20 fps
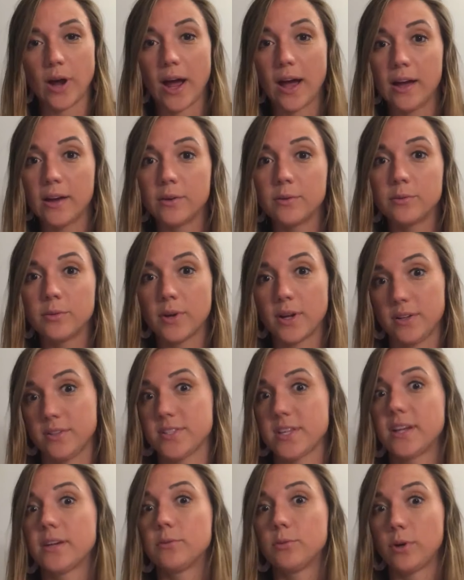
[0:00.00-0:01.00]
I
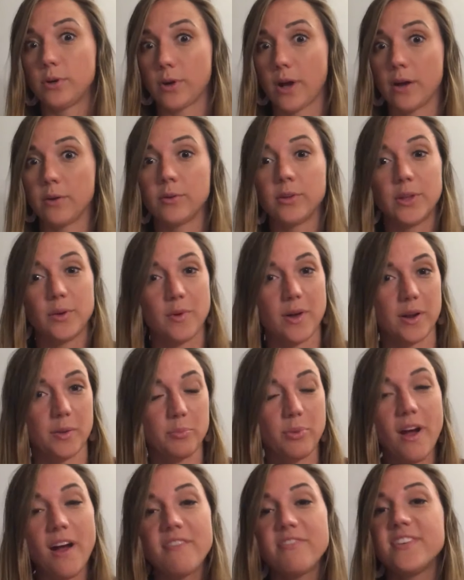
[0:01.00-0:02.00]
was like, well, I really want a
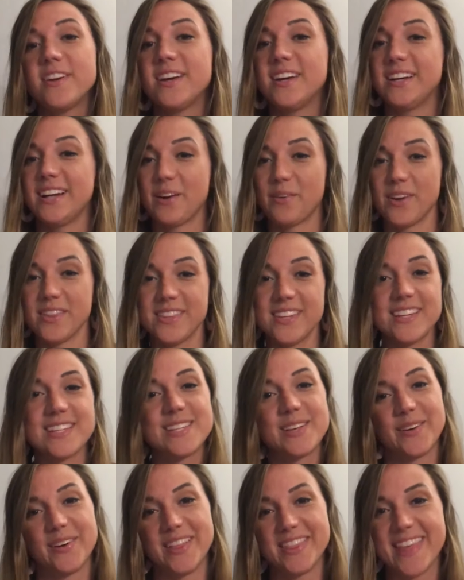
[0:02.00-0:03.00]
profit, I want
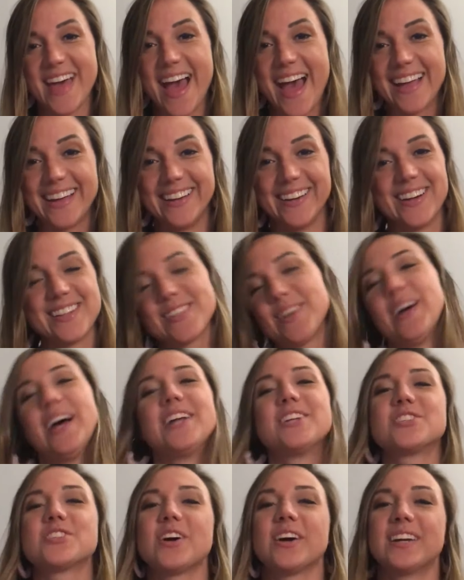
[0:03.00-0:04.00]
this, I want that, I was all
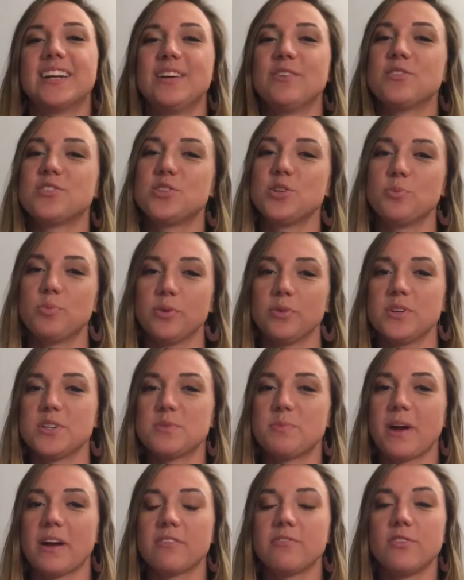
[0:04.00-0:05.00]
headstrong, and he was super
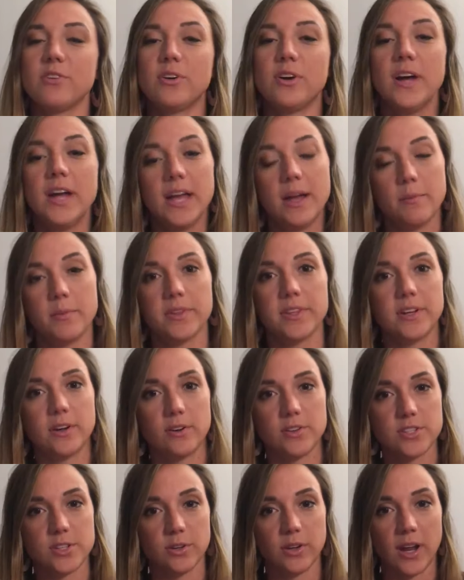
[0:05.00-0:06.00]
respectful, but then
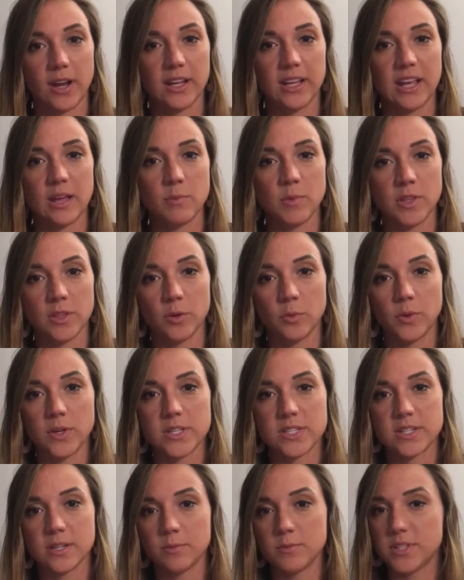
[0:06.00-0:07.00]
also kind of gave me the
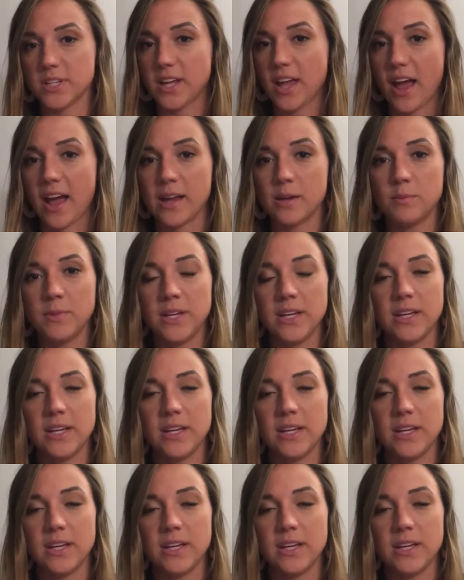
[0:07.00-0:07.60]
wisdom to guide